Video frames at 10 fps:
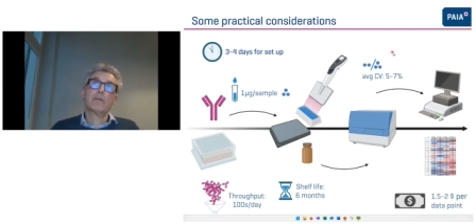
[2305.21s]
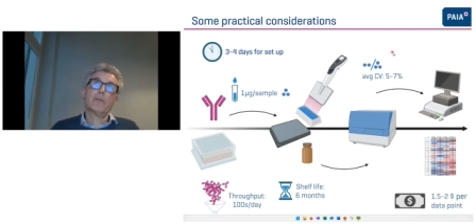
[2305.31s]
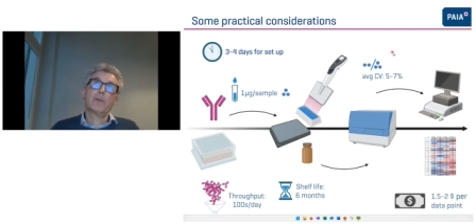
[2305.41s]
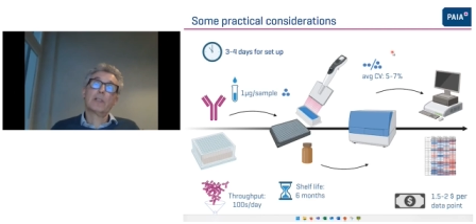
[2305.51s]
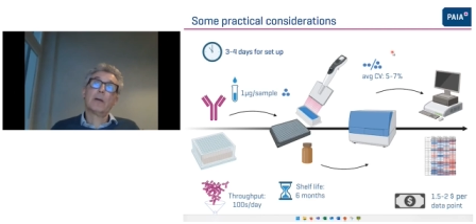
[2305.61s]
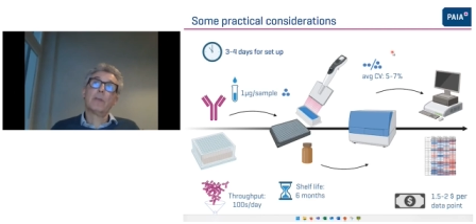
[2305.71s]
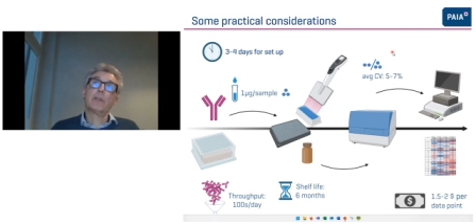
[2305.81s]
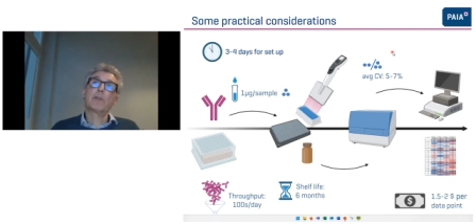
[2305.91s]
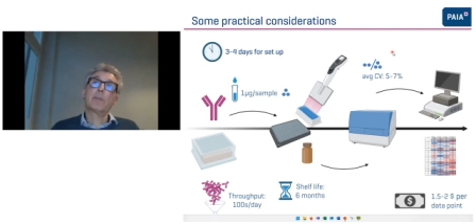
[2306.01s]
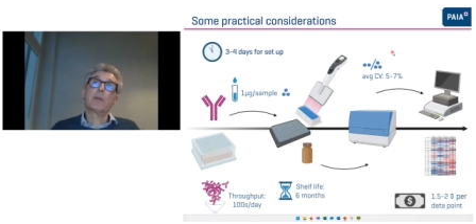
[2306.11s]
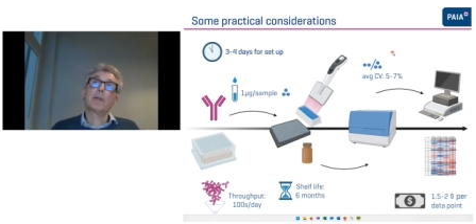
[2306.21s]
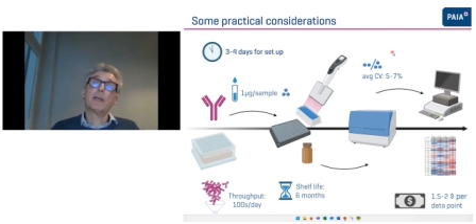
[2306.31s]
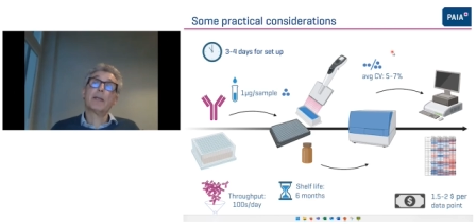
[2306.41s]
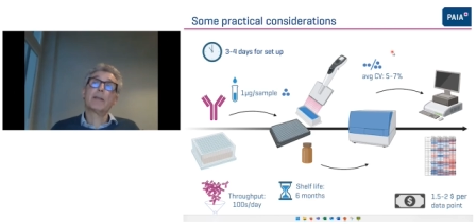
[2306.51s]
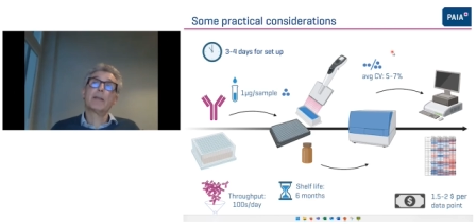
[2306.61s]
for example, in
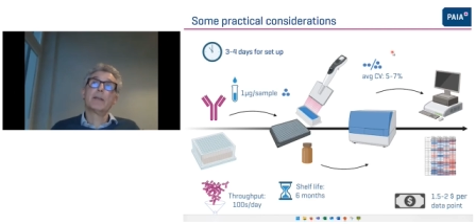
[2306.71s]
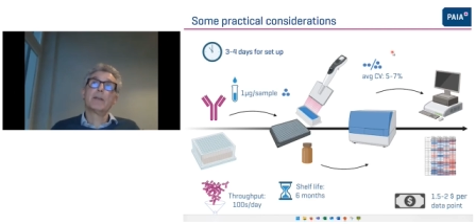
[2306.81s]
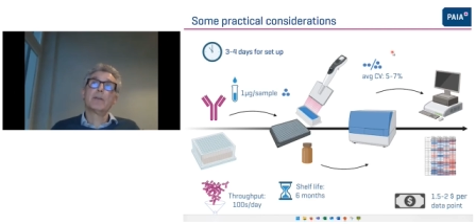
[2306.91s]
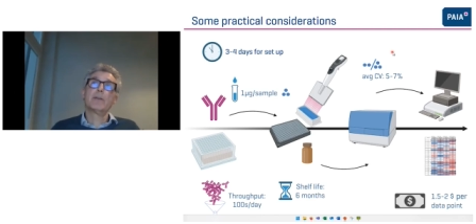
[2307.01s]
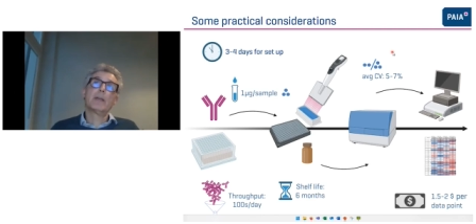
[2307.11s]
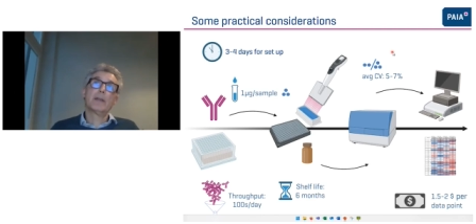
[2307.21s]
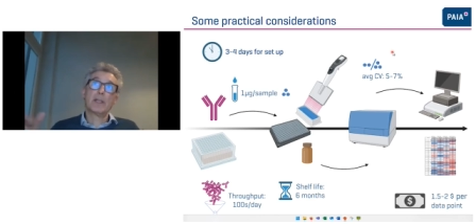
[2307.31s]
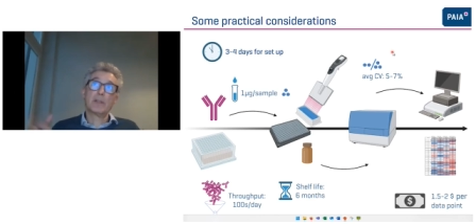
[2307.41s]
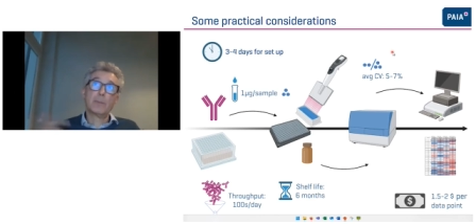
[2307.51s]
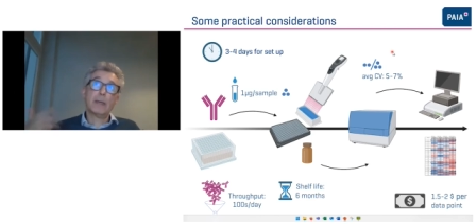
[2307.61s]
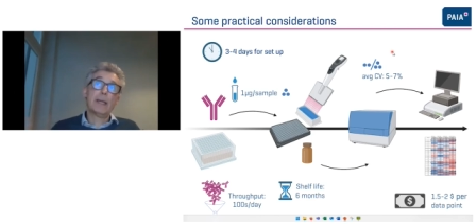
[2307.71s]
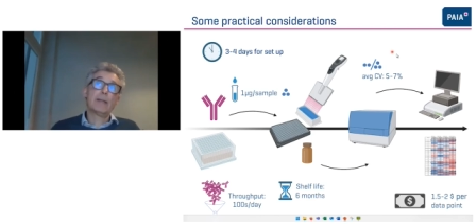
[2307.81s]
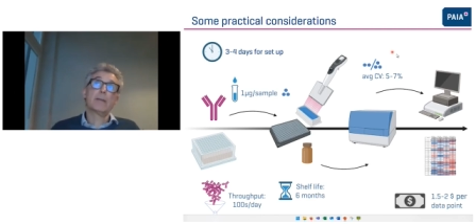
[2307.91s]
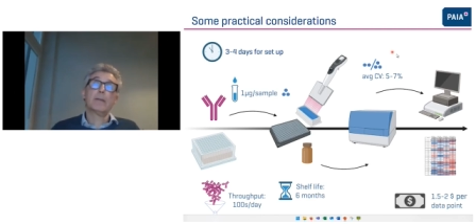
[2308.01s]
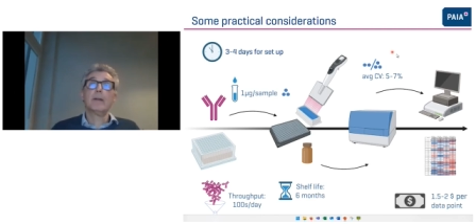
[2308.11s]
triplicate, you can
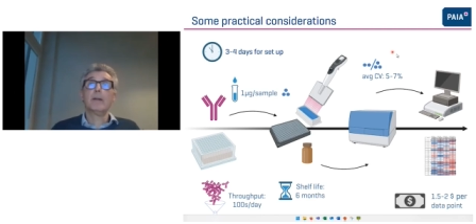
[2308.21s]
expect